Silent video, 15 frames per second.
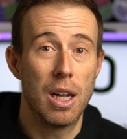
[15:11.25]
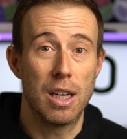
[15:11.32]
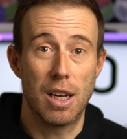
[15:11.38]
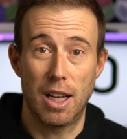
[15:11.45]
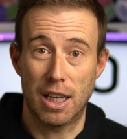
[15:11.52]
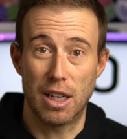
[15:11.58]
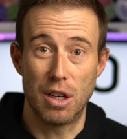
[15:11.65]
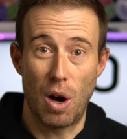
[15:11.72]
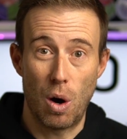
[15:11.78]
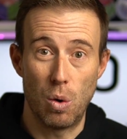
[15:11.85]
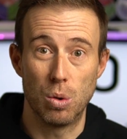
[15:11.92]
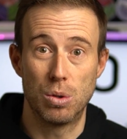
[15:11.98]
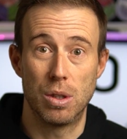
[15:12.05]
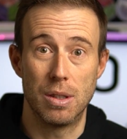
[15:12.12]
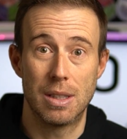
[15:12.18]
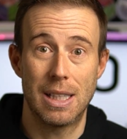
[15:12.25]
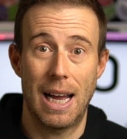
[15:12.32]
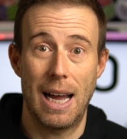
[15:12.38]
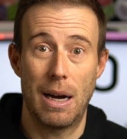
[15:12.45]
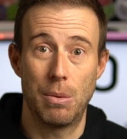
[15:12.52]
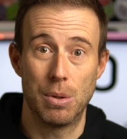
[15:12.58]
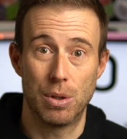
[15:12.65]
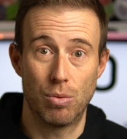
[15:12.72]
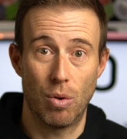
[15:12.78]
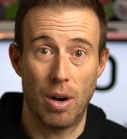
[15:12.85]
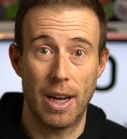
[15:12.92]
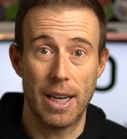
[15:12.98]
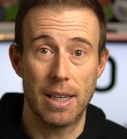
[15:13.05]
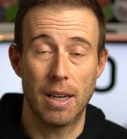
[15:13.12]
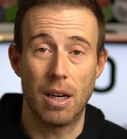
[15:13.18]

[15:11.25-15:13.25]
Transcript: like an Alton Towers ride